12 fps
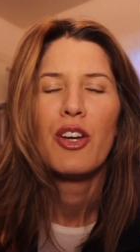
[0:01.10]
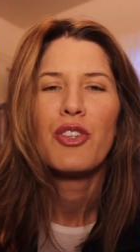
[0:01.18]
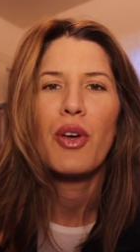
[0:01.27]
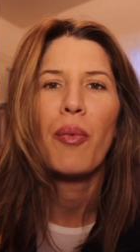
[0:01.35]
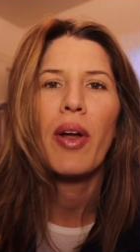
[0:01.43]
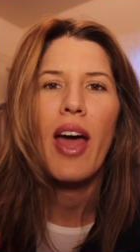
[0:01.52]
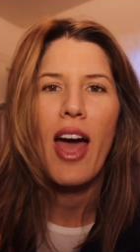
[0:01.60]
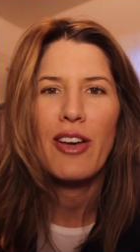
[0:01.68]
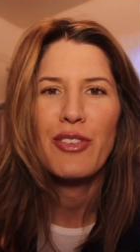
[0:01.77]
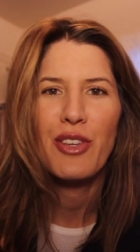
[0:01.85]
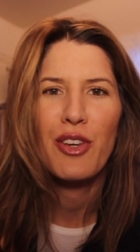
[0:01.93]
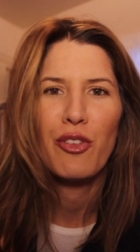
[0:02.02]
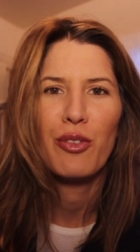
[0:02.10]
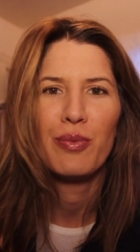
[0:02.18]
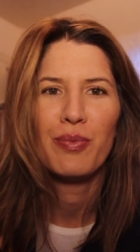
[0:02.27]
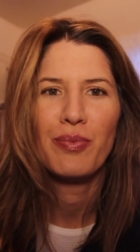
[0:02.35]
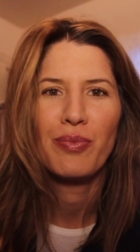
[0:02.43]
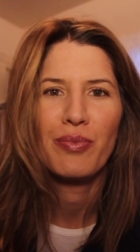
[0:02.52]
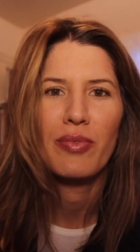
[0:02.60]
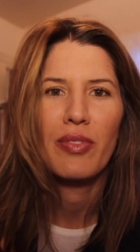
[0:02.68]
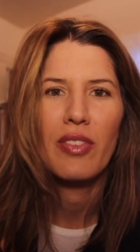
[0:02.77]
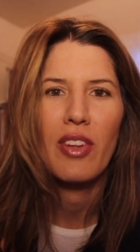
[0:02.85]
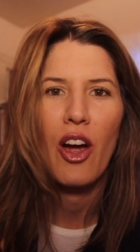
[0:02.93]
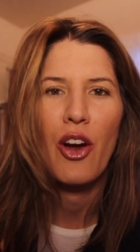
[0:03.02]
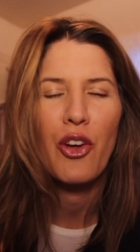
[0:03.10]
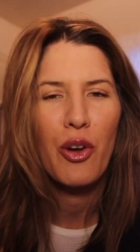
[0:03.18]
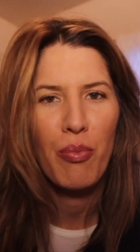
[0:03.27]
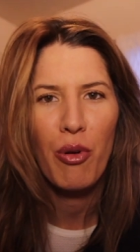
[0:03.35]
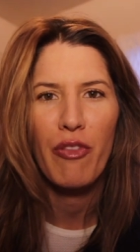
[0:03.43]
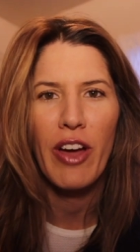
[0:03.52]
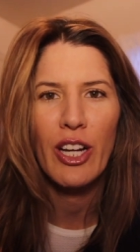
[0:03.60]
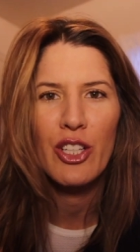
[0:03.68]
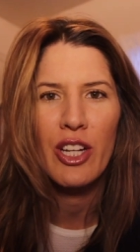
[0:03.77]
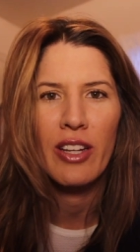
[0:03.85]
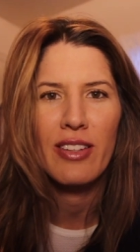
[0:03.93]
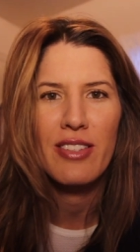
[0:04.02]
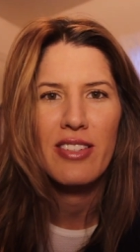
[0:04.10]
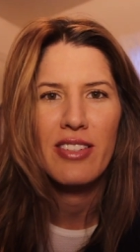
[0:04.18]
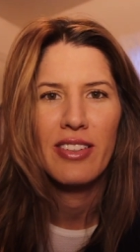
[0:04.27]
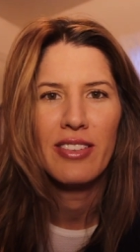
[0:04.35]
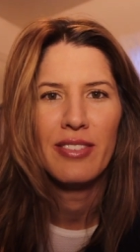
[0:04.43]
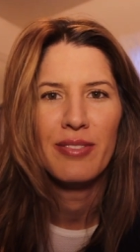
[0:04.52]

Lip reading: So I want to ask you, are you a perfectionist?